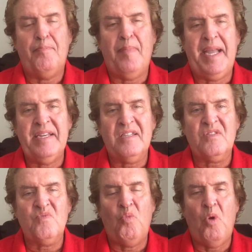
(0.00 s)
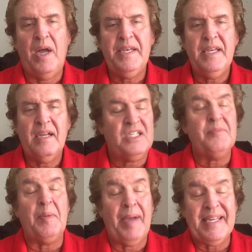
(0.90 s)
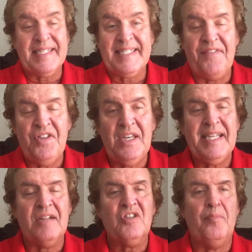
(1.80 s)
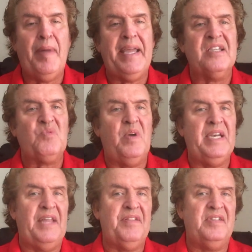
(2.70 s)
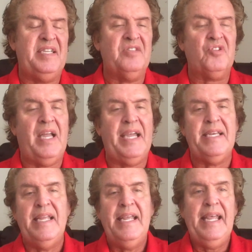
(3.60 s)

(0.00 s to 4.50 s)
minus seven, down to minus 1 on the teaser line.